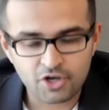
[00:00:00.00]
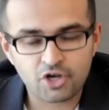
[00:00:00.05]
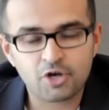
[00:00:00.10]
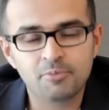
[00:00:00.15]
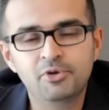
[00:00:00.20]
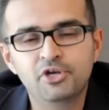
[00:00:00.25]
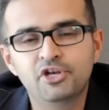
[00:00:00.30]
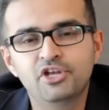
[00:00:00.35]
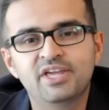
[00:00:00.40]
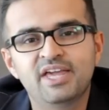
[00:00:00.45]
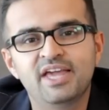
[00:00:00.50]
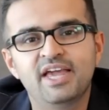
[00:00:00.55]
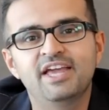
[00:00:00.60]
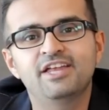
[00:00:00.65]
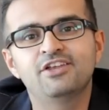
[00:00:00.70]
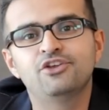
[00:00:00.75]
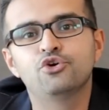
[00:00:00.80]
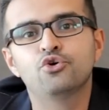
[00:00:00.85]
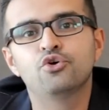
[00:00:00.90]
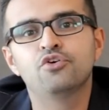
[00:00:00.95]

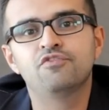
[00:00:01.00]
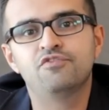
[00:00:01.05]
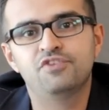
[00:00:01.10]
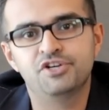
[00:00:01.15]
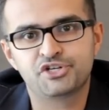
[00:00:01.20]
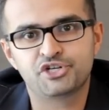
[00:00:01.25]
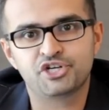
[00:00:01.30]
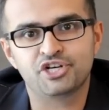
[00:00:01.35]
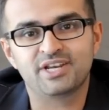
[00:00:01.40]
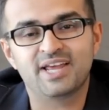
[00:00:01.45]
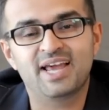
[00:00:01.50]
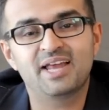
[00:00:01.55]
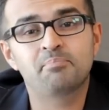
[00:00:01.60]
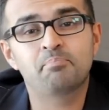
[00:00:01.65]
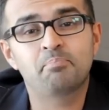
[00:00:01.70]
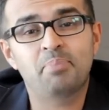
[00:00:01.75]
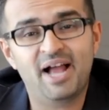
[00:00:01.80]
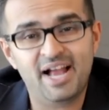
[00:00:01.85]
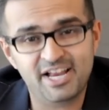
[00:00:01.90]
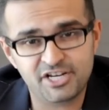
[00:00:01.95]
Communicate your vision
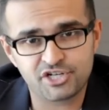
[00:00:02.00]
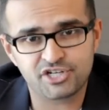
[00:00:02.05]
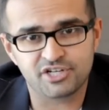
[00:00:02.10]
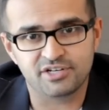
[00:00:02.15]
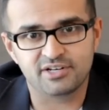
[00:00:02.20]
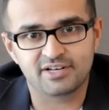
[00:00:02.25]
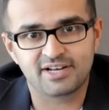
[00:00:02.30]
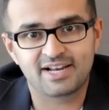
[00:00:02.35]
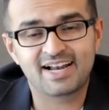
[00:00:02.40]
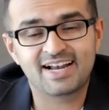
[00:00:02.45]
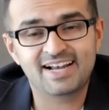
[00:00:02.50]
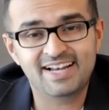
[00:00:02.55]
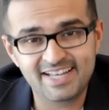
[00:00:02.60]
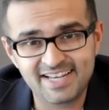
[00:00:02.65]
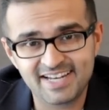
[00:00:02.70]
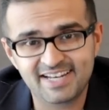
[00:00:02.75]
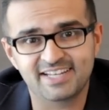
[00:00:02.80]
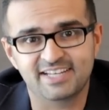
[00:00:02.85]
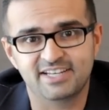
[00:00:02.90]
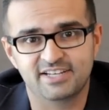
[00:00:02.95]
and passion
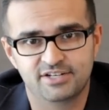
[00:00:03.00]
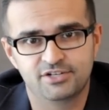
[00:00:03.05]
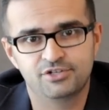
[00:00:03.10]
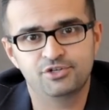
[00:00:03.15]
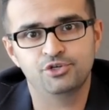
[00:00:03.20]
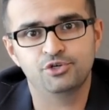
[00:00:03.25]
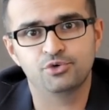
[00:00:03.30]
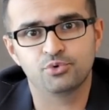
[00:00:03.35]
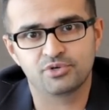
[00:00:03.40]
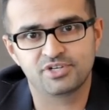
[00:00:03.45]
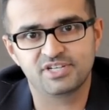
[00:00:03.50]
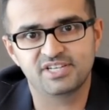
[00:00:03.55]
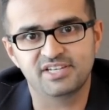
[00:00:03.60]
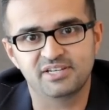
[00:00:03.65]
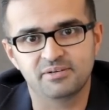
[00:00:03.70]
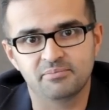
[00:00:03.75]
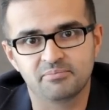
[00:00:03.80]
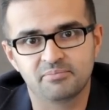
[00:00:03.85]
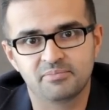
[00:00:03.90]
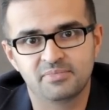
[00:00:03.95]
clearly to your
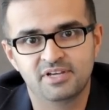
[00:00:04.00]
team.